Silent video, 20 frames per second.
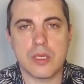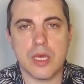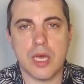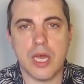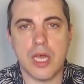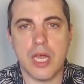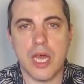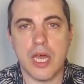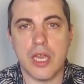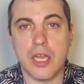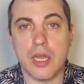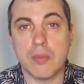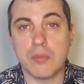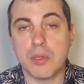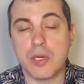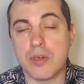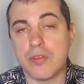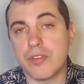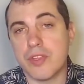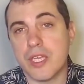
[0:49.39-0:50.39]
a,
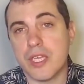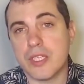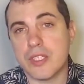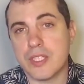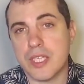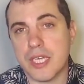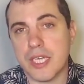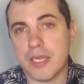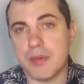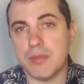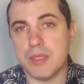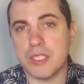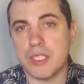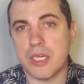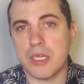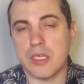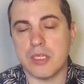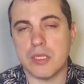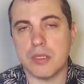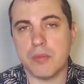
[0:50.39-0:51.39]
number of things that can be
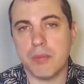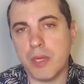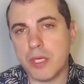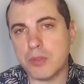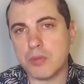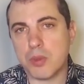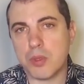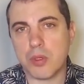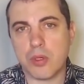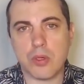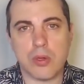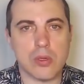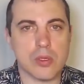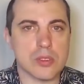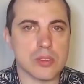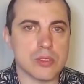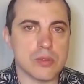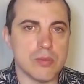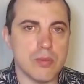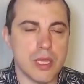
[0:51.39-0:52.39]
done in the base
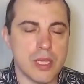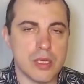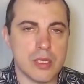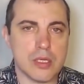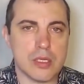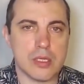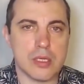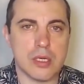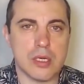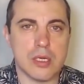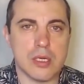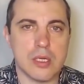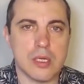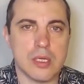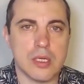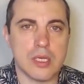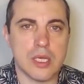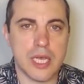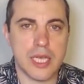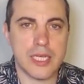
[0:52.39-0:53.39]
protocol to make
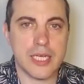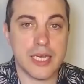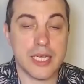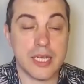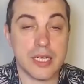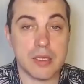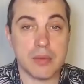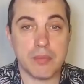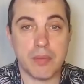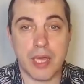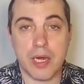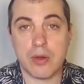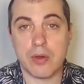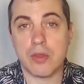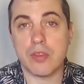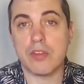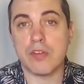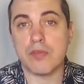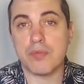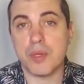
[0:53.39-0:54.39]
uh, Lightning
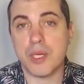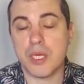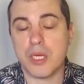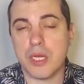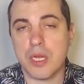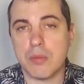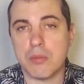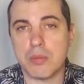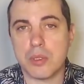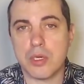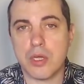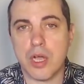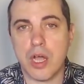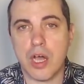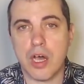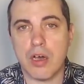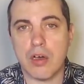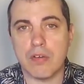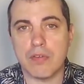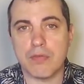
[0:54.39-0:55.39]
better, and there have been a number
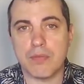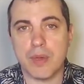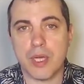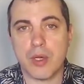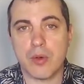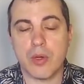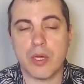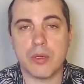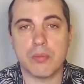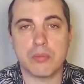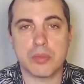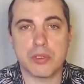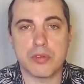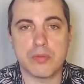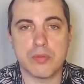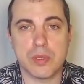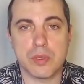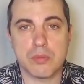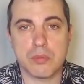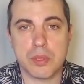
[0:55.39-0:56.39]
of Bitcoin
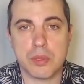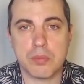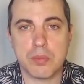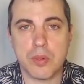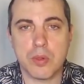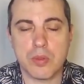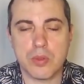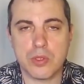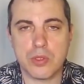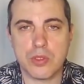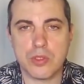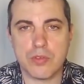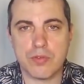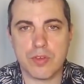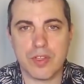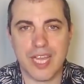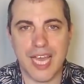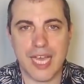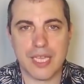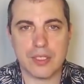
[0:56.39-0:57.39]
improvement proposals
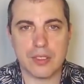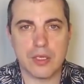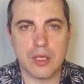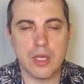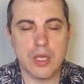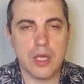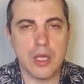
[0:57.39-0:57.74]
for that.